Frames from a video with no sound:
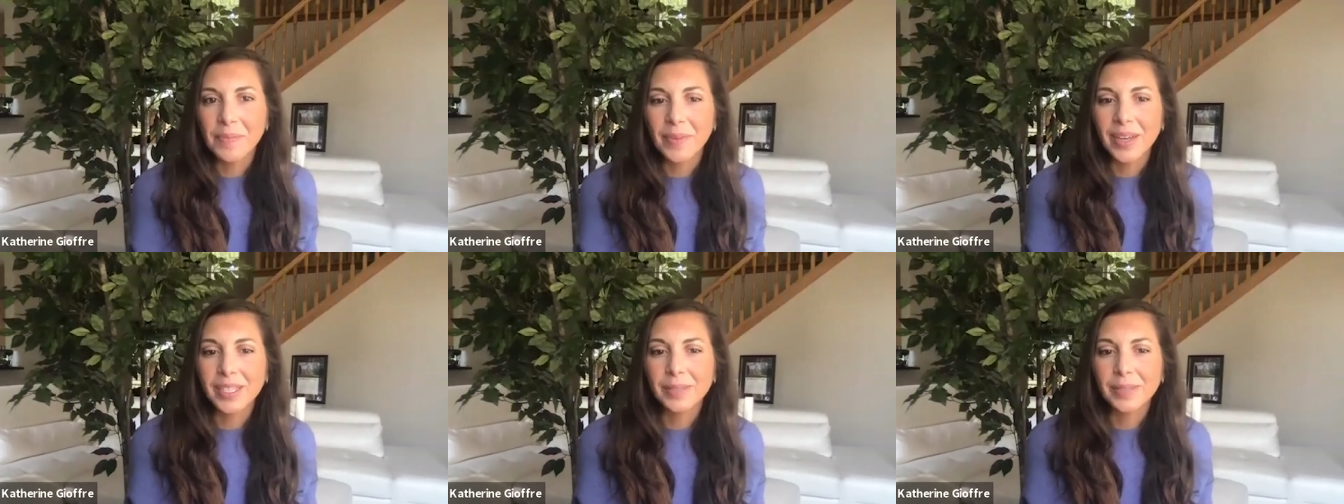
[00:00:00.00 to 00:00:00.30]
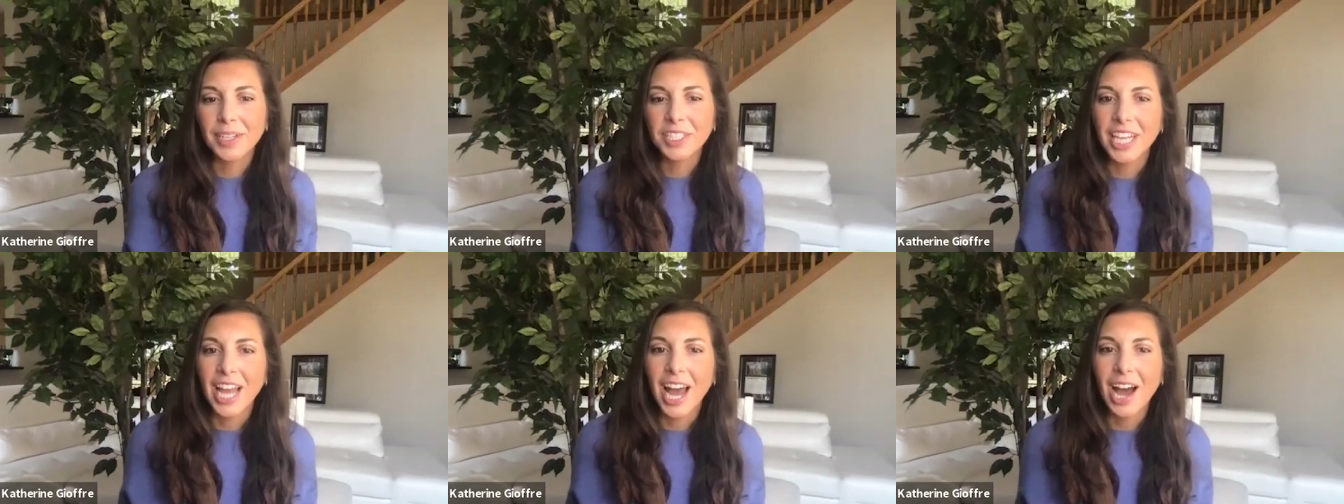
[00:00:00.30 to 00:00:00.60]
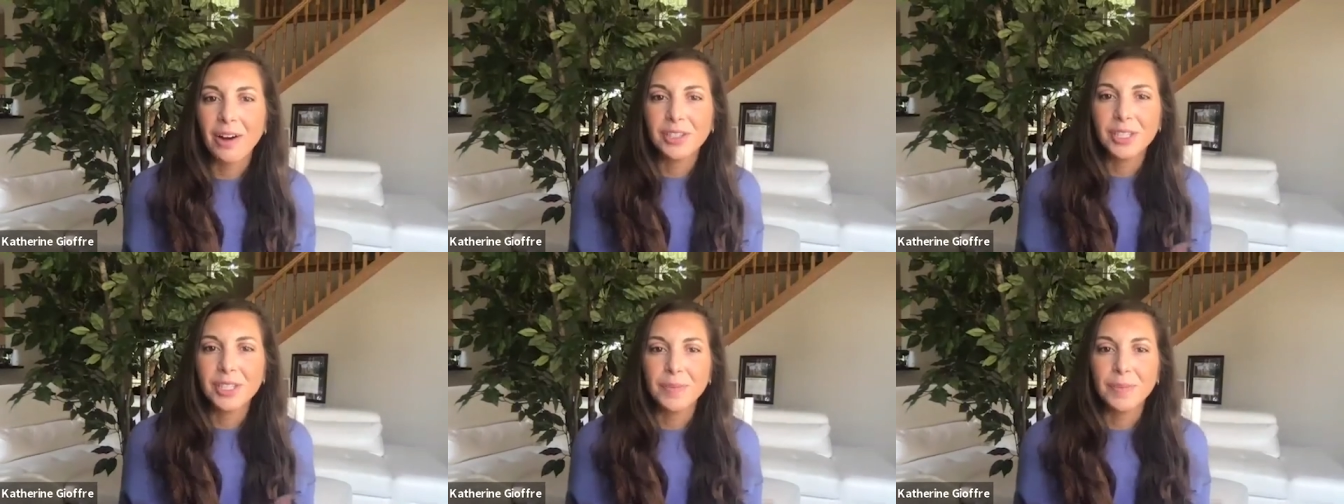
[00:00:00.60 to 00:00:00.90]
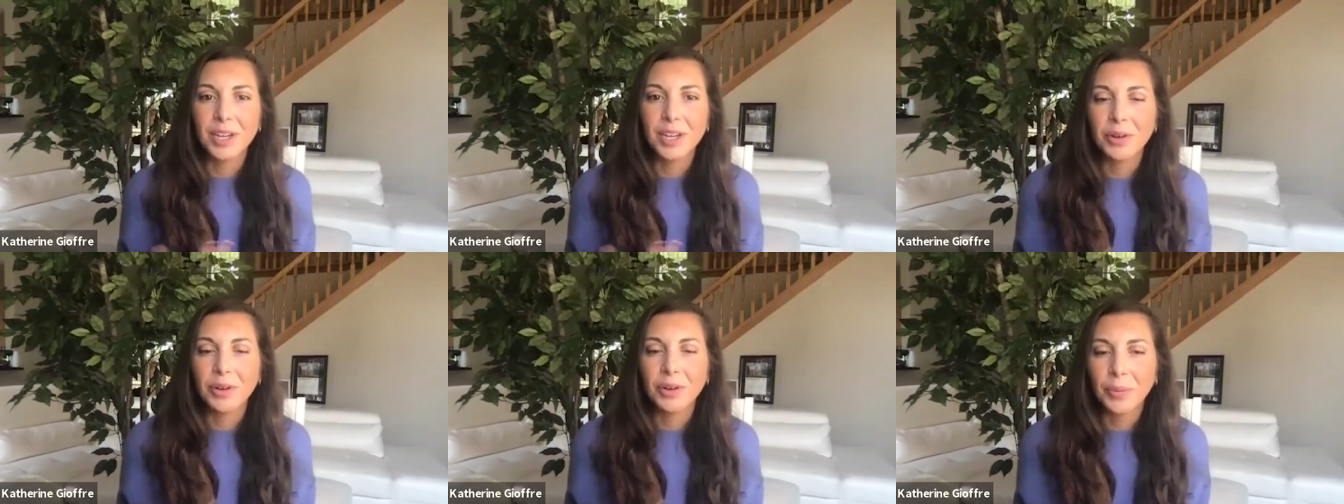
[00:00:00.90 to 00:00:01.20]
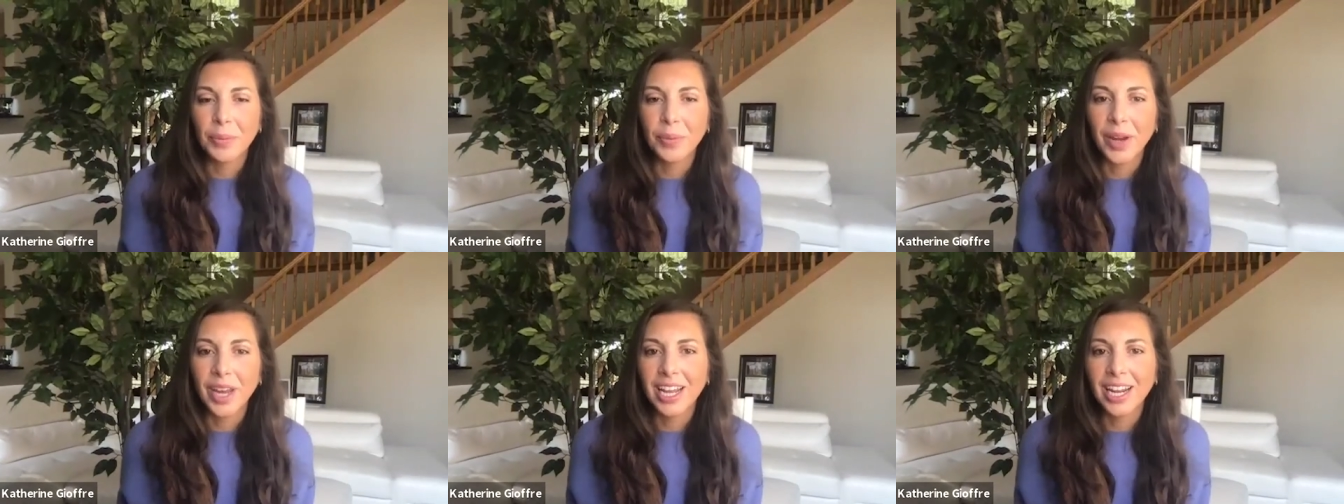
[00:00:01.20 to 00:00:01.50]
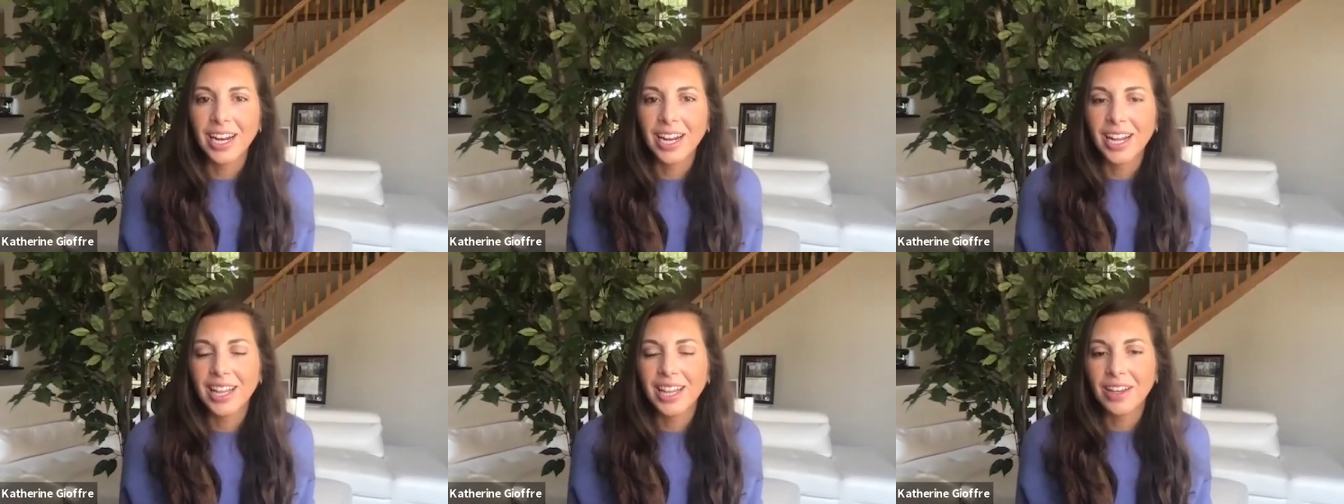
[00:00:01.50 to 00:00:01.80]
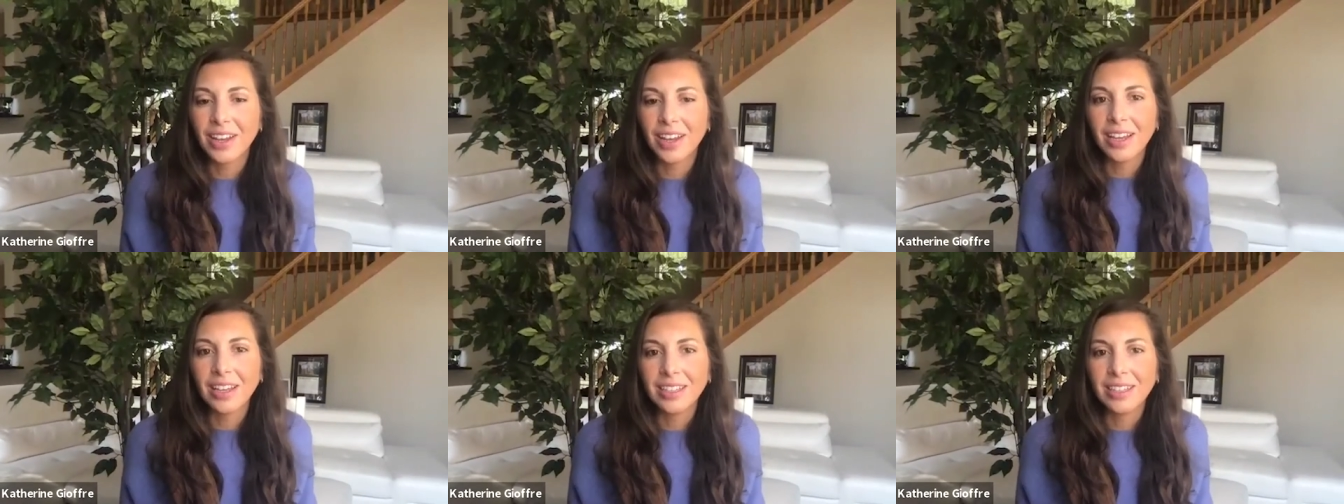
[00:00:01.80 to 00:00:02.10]
especially how it's being incorporated in
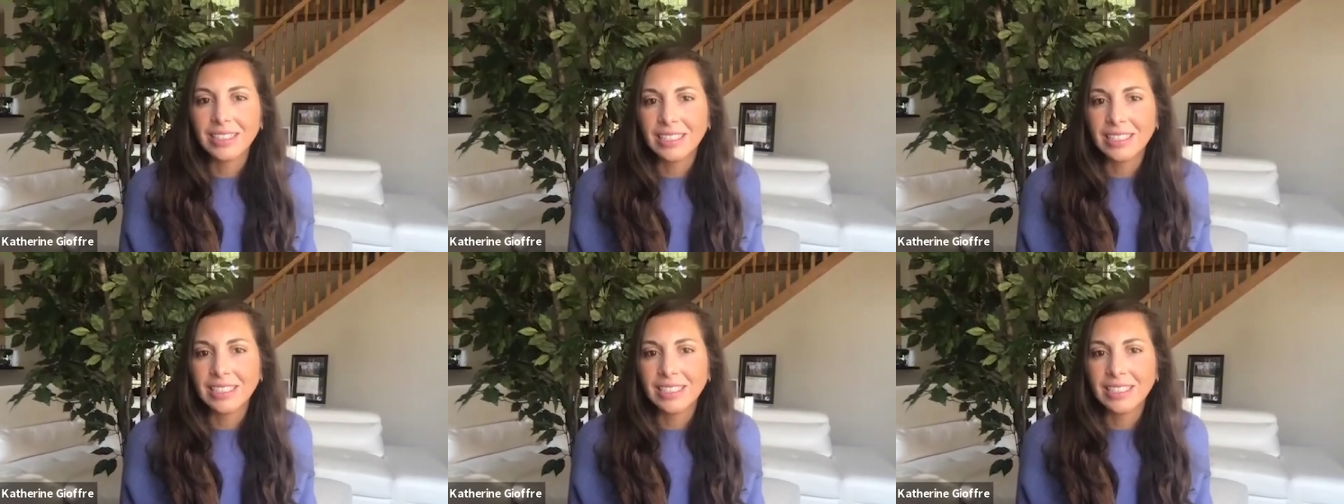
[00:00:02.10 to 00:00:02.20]
the